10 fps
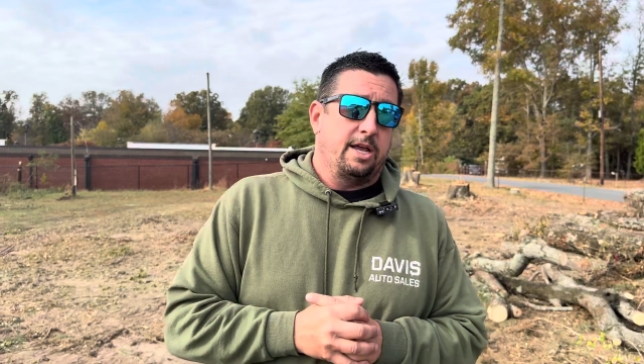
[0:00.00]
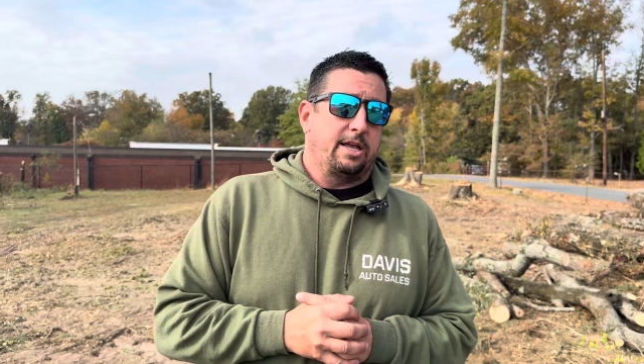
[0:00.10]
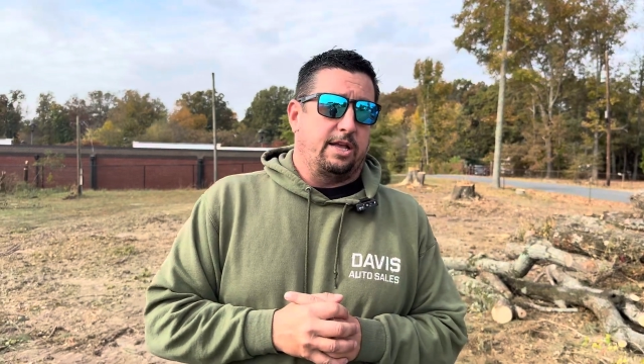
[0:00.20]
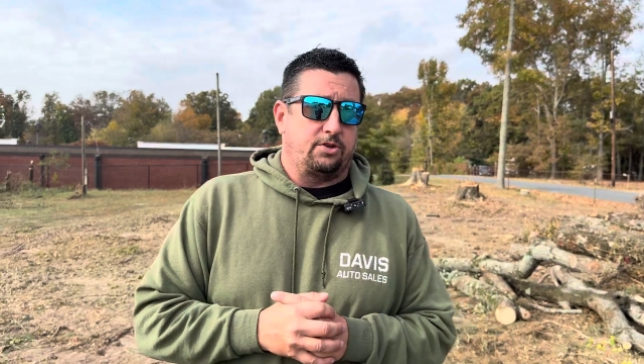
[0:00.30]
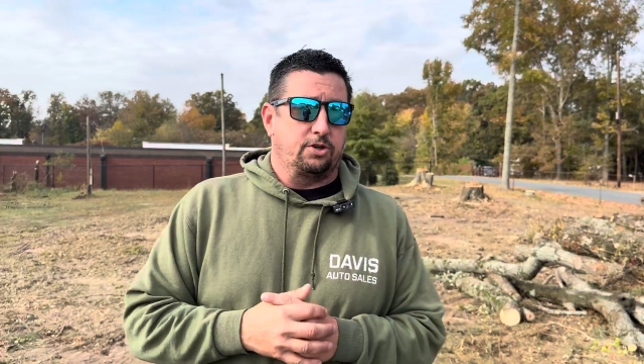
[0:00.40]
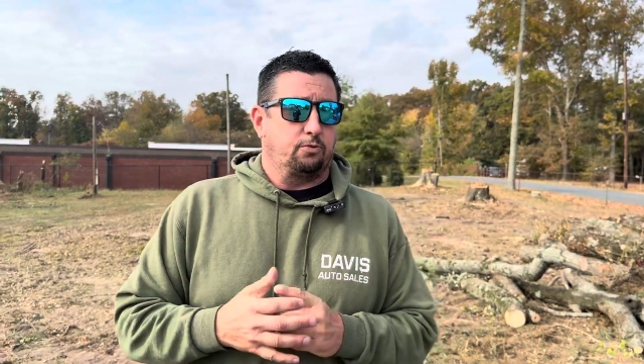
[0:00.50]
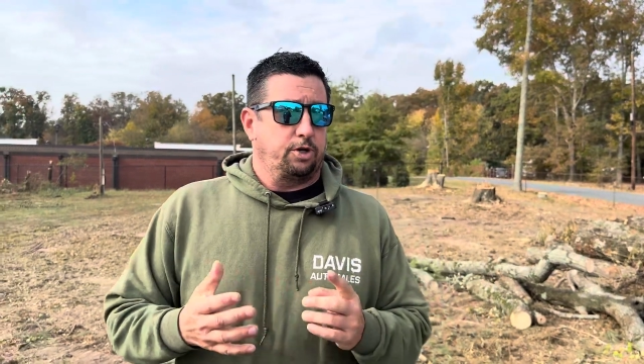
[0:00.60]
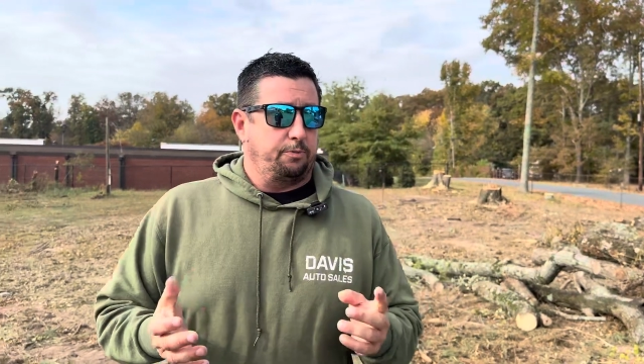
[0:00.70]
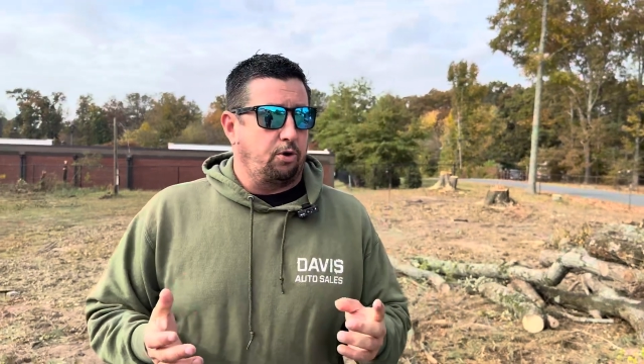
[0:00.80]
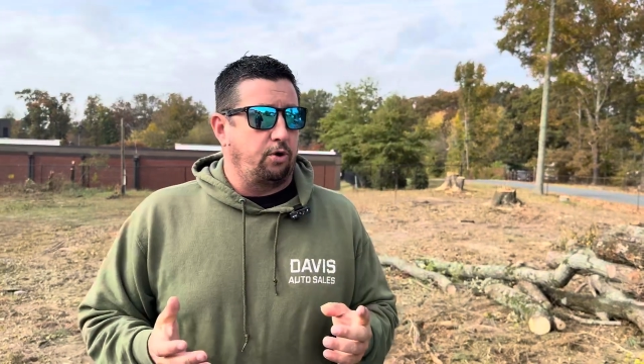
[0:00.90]
It's just when
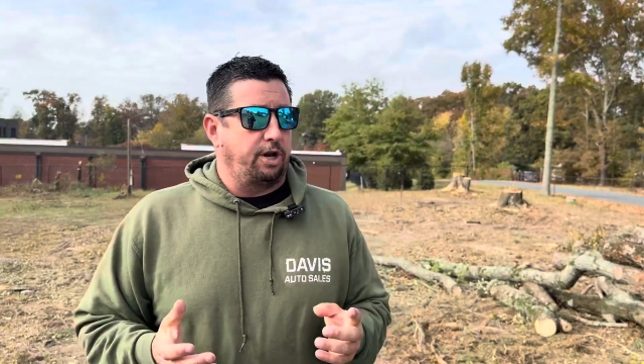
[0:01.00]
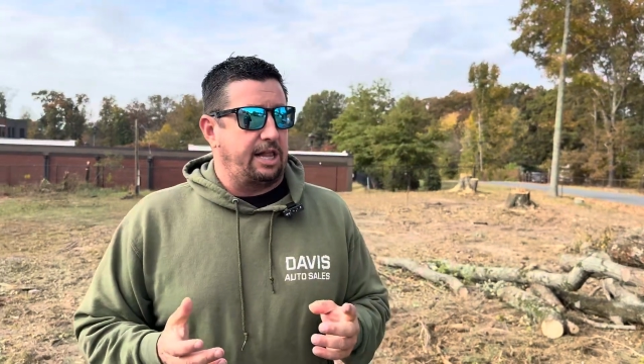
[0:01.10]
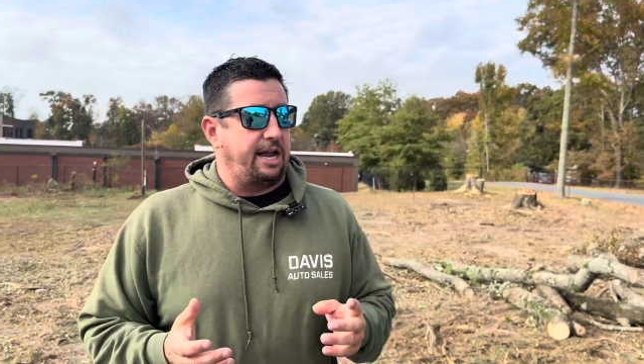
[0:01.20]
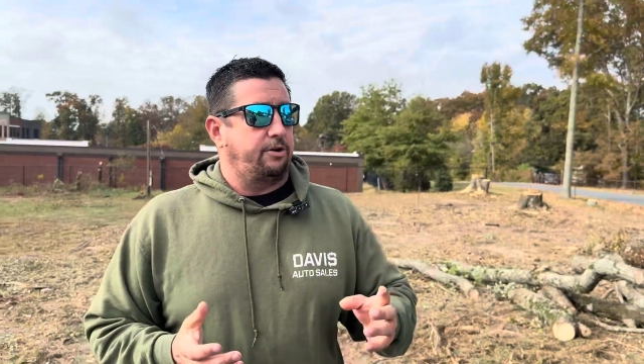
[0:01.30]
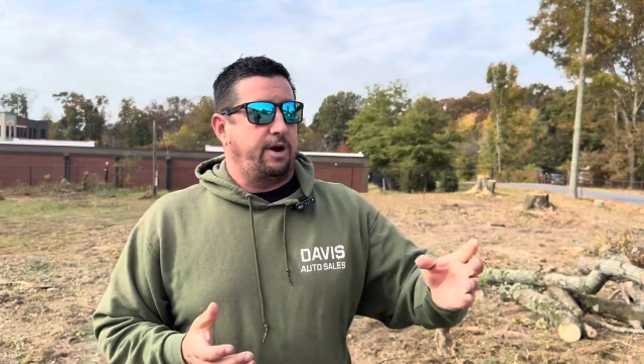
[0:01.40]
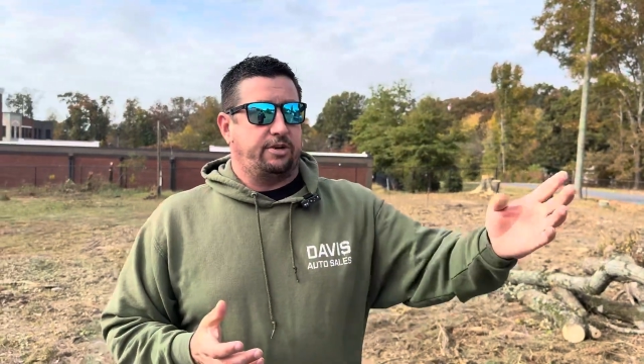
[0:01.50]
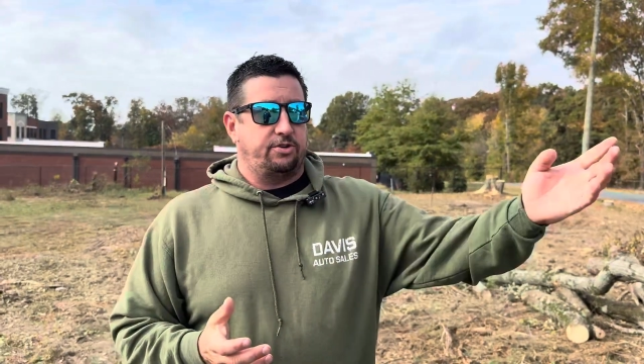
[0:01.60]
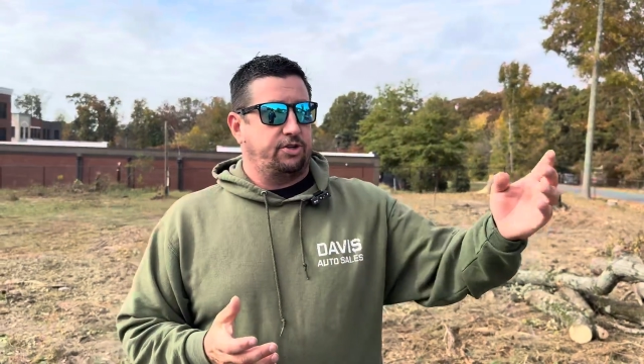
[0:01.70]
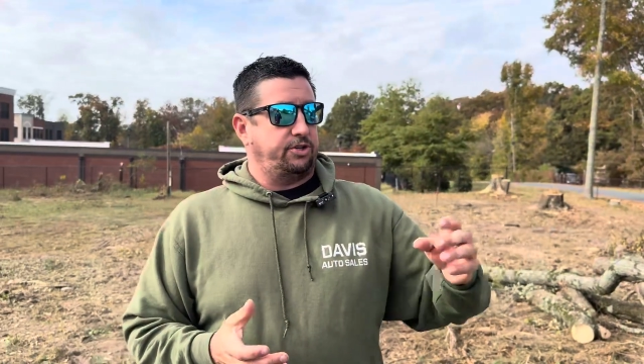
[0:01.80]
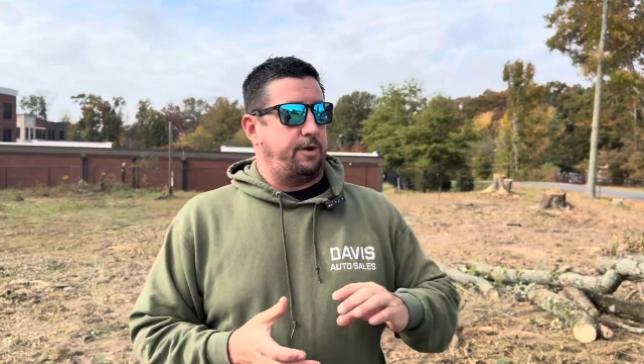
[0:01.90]
you pull it in a lot of directions,
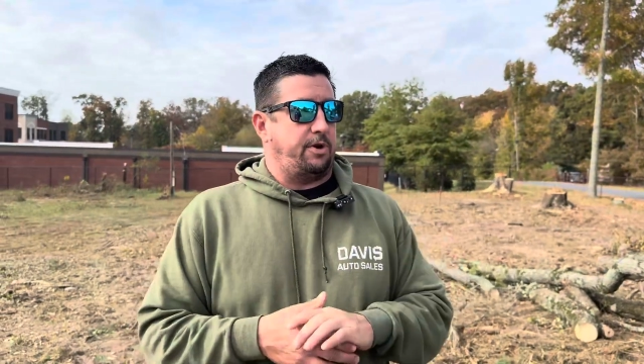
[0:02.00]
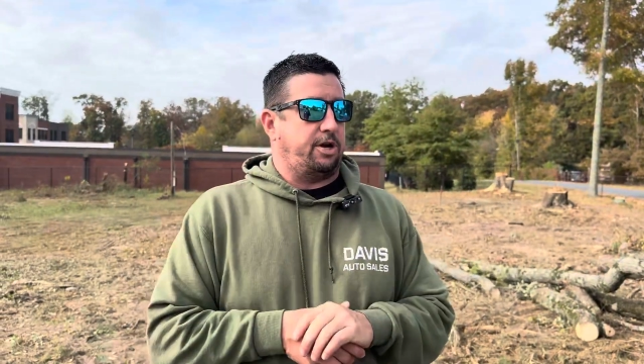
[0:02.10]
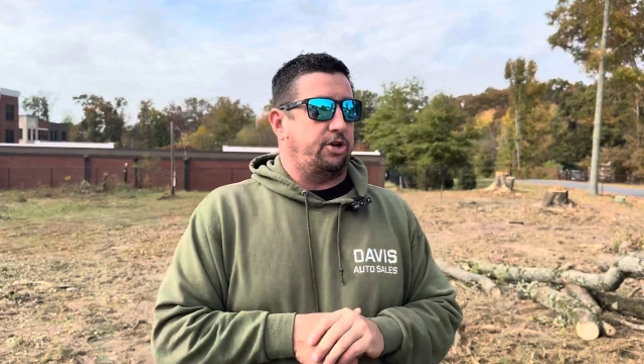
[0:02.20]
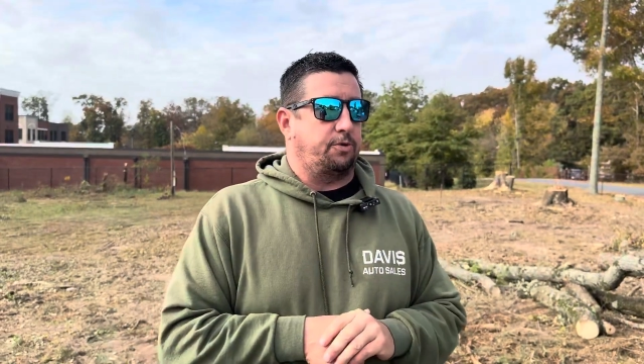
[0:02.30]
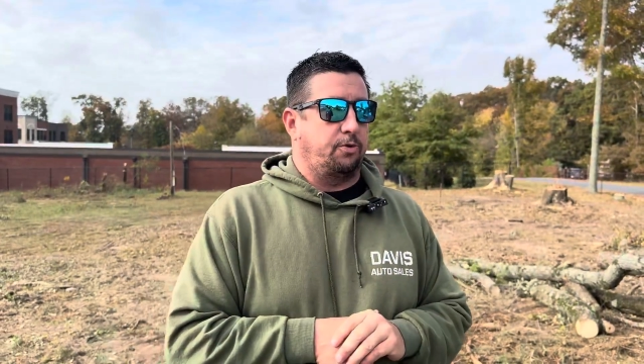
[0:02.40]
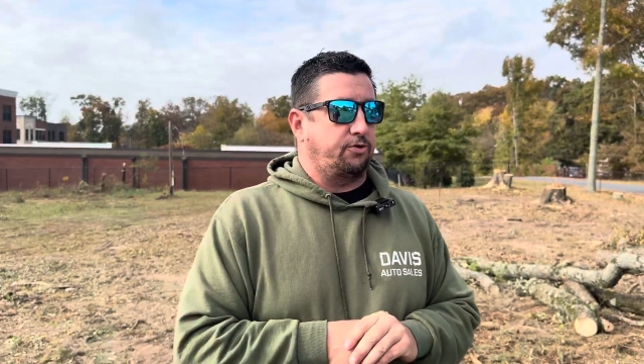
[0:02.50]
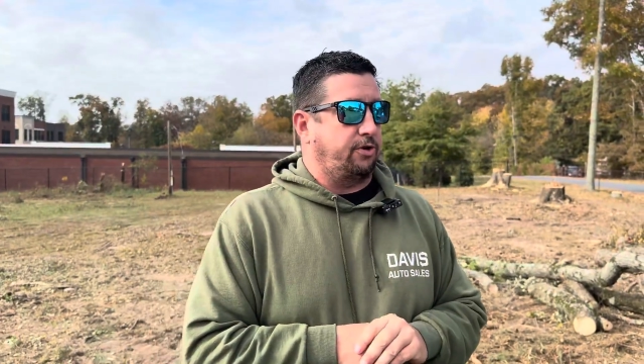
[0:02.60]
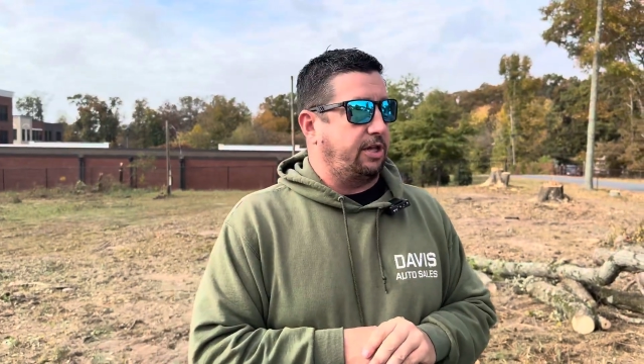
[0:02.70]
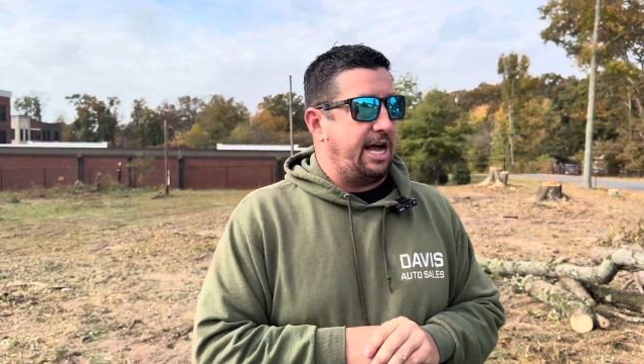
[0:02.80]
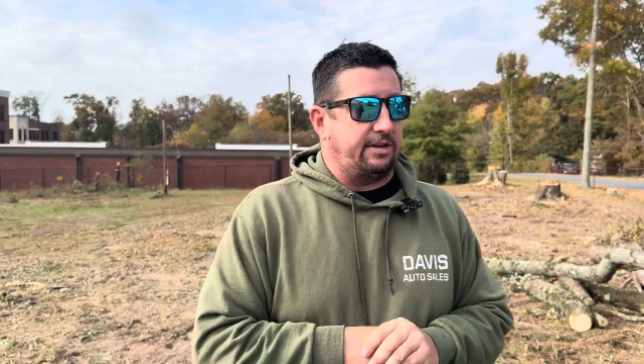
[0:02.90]
just like my customers on the
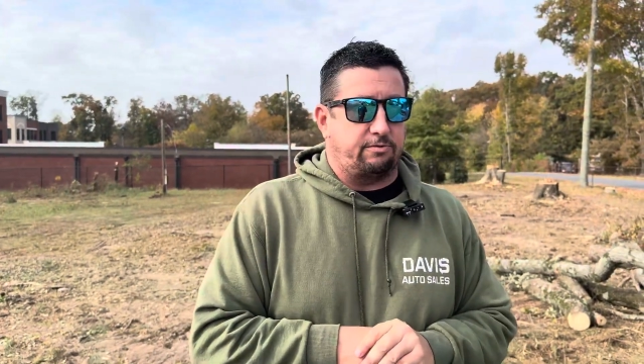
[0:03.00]
lot.